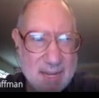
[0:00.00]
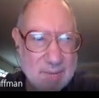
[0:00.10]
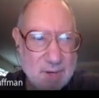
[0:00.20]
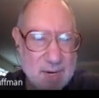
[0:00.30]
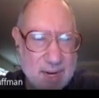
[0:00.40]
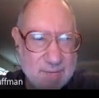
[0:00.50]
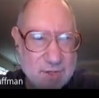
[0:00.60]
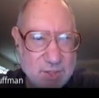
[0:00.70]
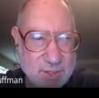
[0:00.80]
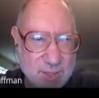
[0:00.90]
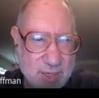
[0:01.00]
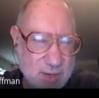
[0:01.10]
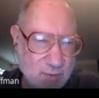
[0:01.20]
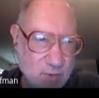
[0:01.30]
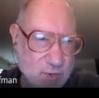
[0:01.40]
I'm going to have,
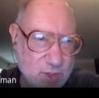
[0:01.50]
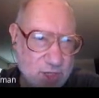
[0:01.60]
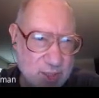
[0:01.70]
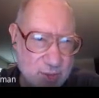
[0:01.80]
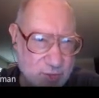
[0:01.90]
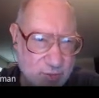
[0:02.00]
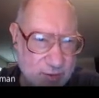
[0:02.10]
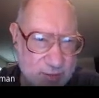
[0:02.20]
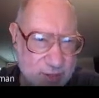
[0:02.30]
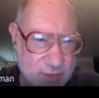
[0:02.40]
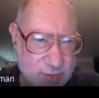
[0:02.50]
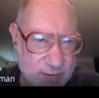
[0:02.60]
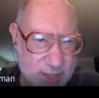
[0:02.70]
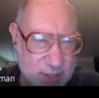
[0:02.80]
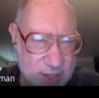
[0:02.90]
of course, G looks very
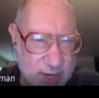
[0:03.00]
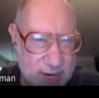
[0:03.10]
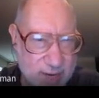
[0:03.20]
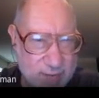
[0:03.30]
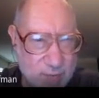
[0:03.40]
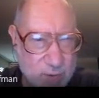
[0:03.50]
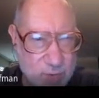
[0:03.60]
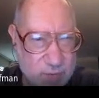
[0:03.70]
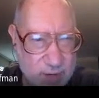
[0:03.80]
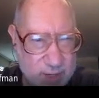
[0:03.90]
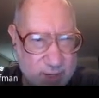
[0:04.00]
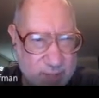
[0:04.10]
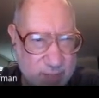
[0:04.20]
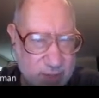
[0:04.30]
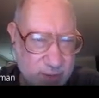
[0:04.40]
strange, and I haven't motivated
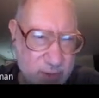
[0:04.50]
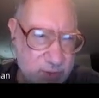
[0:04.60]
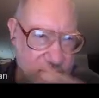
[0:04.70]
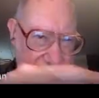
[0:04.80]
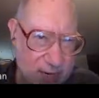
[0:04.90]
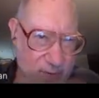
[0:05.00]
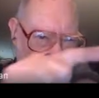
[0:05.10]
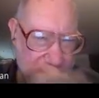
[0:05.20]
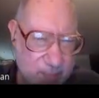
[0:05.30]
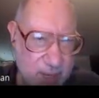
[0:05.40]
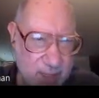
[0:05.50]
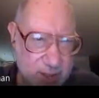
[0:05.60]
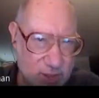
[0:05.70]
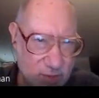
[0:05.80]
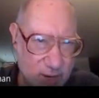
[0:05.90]
it, but you understand what it
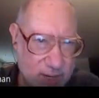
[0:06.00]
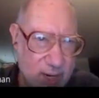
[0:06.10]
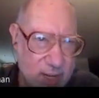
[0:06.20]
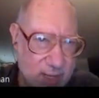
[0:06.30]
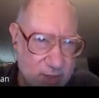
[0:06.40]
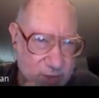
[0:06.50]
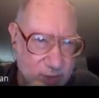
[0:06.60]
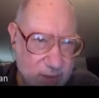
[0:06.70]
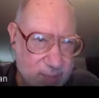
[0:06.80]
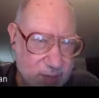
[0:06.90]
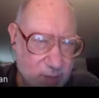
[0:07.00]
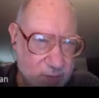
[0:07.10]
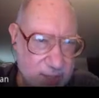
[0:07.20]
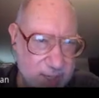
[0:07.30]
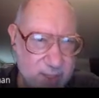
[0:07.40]
means, right? You're summing
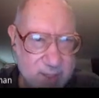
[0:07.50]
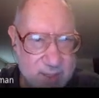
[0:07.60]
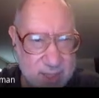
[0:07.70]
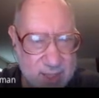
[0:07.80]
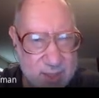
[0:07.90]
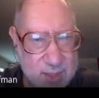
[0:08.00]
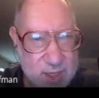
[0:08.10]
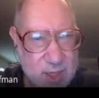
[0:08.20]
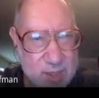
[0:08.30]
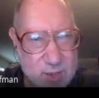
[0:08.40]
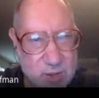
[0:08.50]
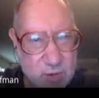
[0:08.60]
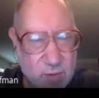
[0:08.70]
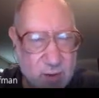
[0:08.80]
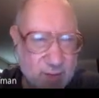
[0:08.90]
over the indices. So
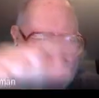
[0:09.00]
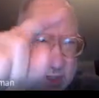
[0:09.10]
you have